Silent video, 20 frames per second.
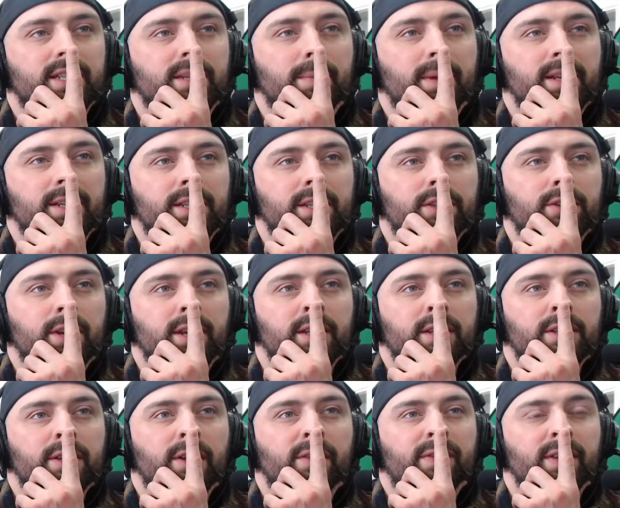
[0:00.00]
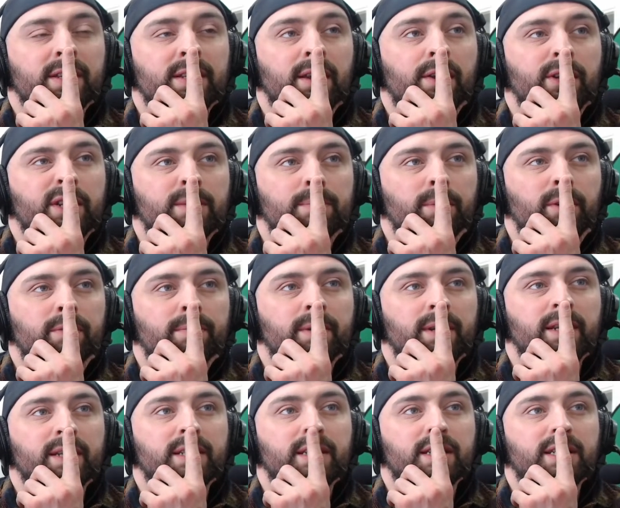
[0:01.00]
to balance his strength. So if that's lowish
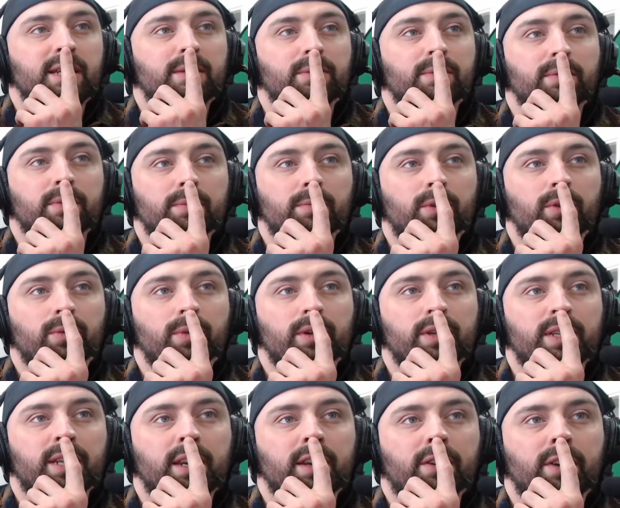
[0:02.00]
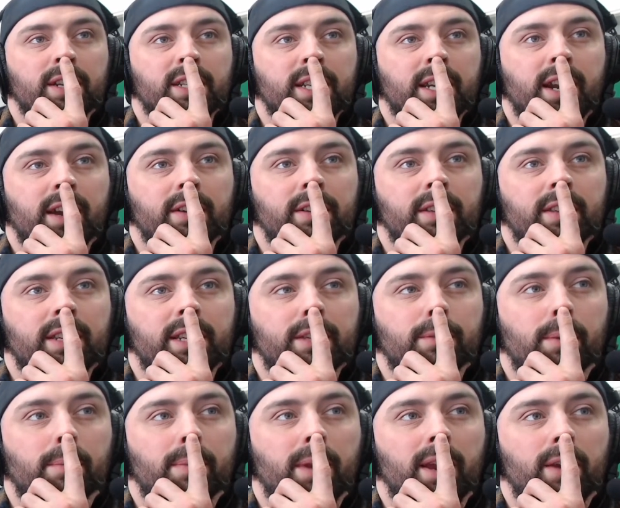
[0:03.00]
movement and susceptible to mortal wounds, then it creates a character that needs
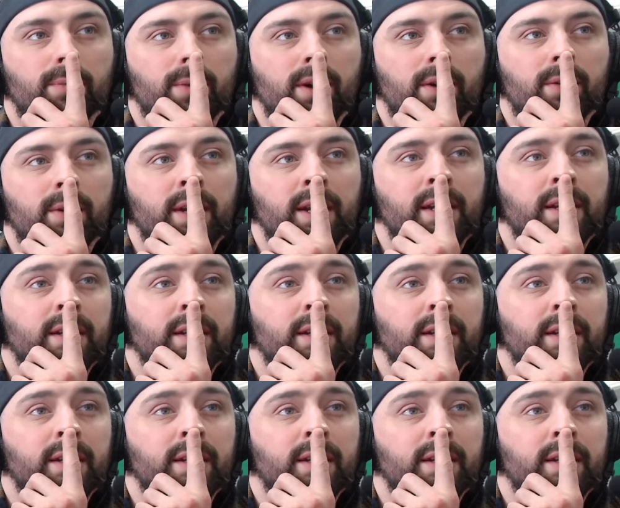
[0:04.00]
to be played well.